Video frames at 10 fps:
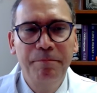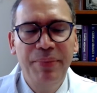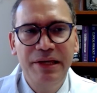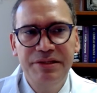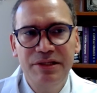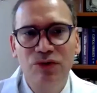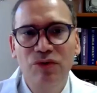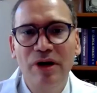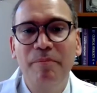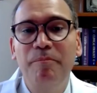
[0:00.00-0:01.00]
patients
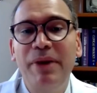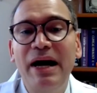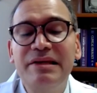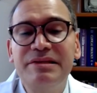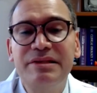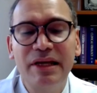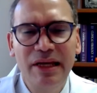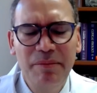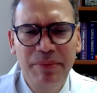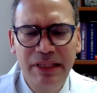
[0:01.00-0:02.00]
who have passed
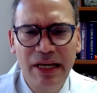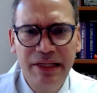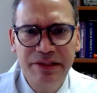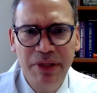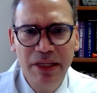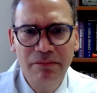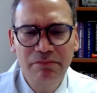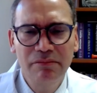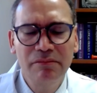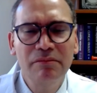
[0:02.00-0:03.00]
hepatitis B,
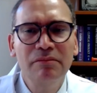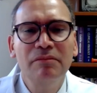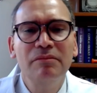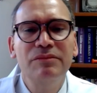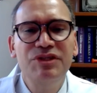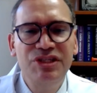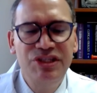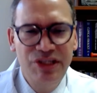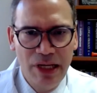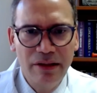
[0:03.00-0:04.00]

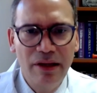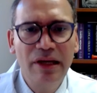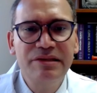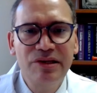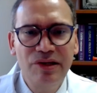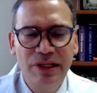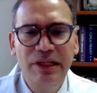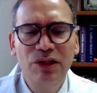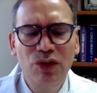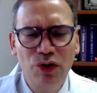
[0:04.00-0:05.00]

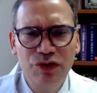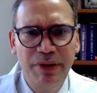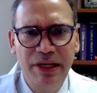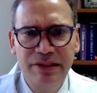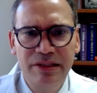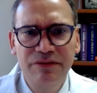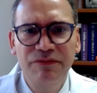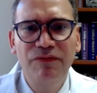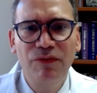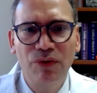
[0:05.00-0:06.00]
screen those
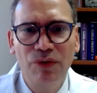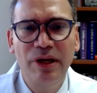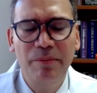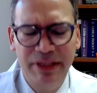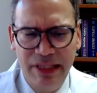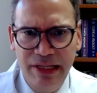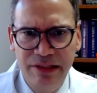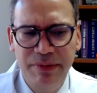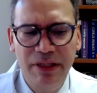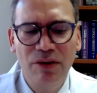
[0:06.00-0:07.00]
patients for
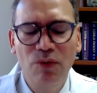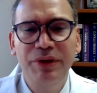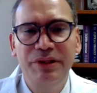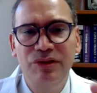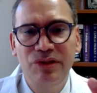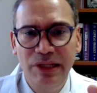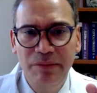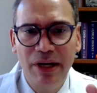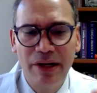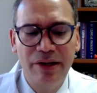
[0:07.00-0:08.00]
hepatitis B with
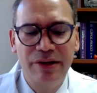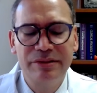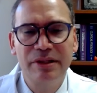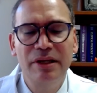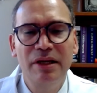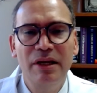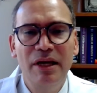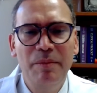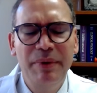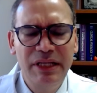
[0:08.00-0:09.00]
3 markers:
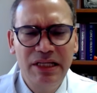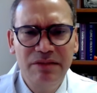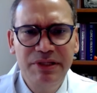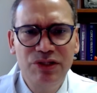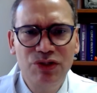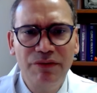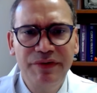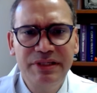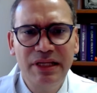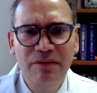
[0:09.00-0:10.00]
hepatitis B
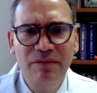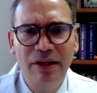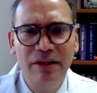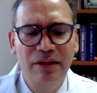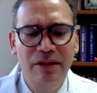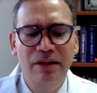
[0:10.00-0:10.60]
surface antibody,